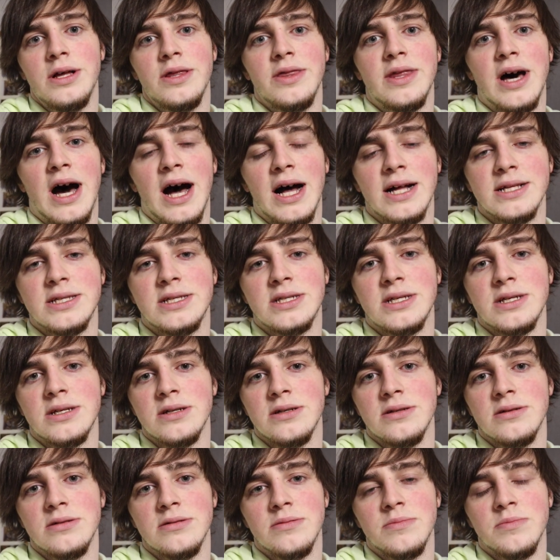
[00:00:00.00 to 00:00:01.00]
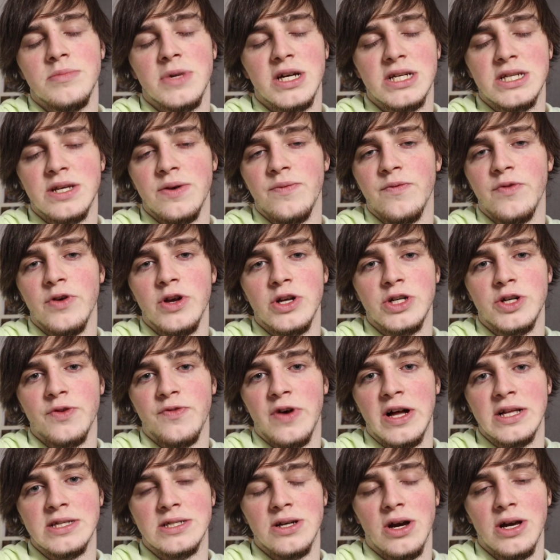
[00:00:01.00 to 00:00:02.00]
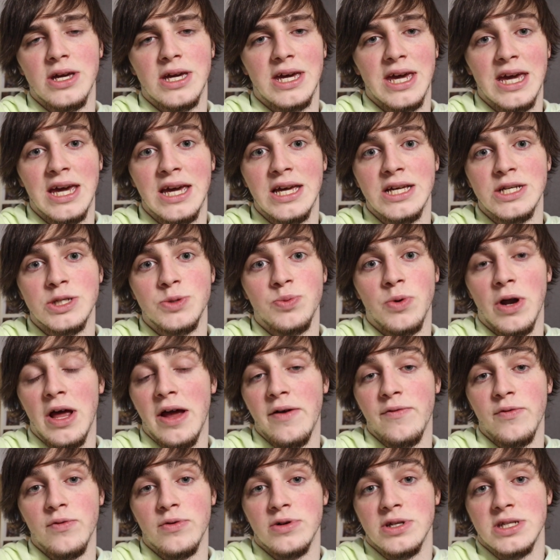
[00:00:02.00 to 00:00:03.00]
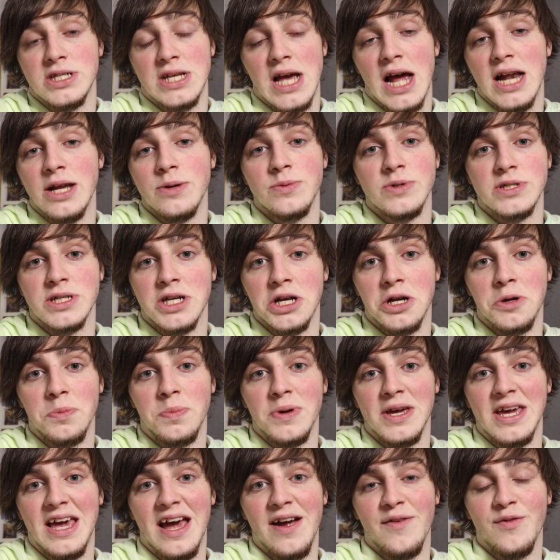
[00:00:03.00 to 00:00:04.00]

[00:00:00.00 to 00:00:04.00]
that missing Virgil van Dijk is what everyone said it was going to be.